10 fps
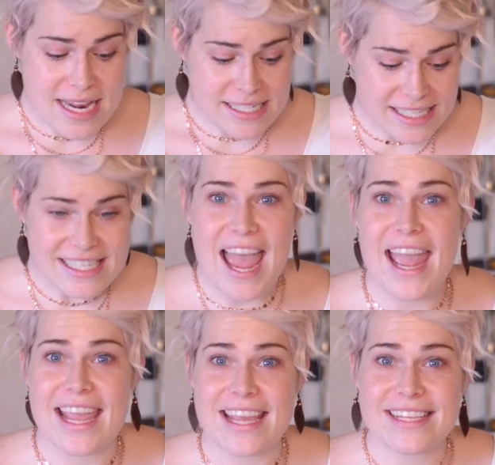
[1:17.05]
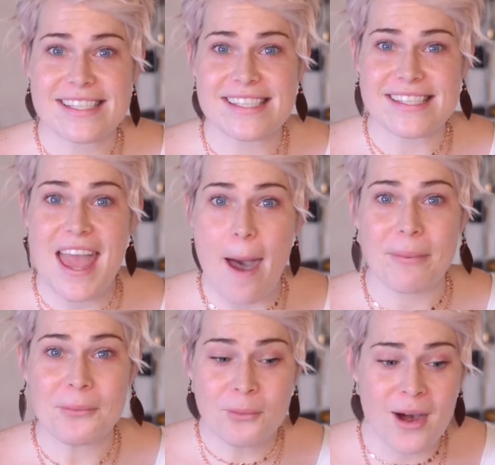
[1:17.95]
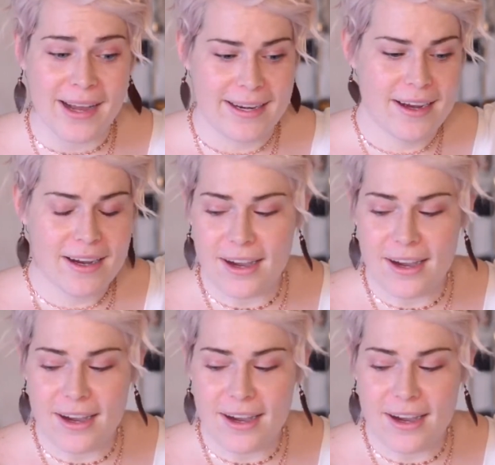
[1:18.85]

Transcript: Today is step 1